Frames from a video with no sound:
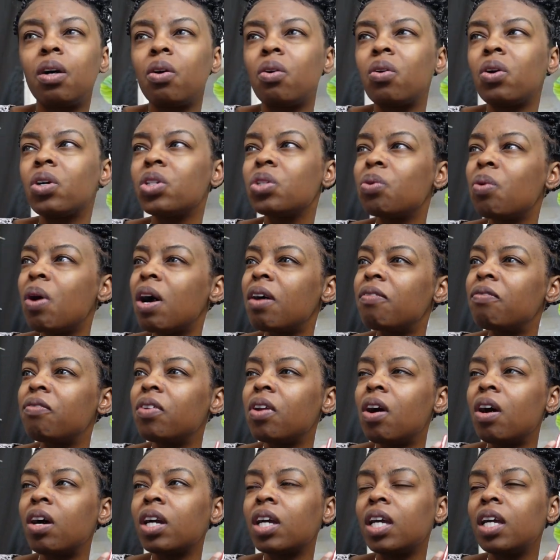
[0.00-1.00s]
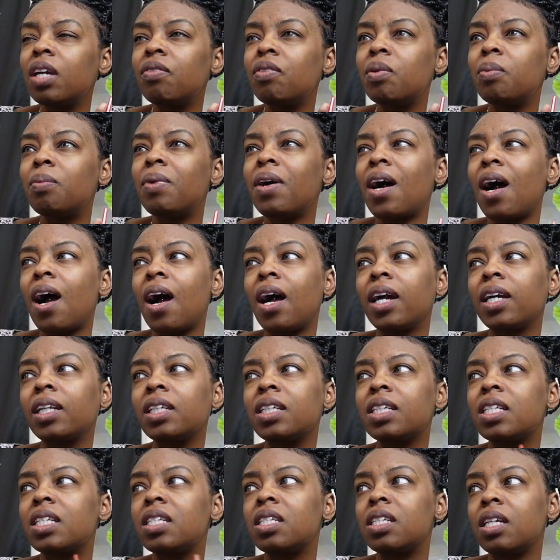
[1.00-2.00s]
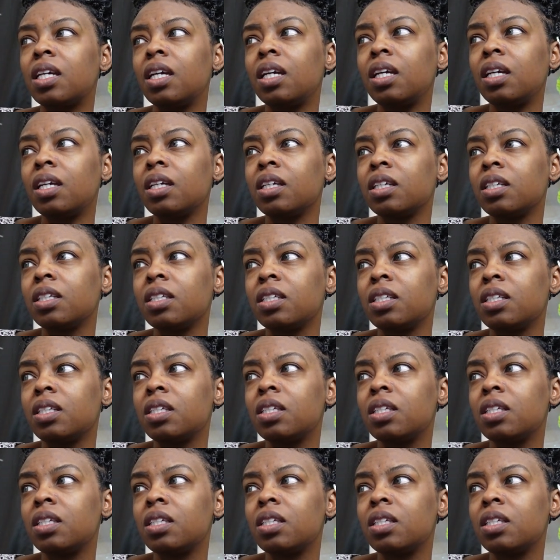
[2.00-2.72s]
or do I vlog even behind the scenes?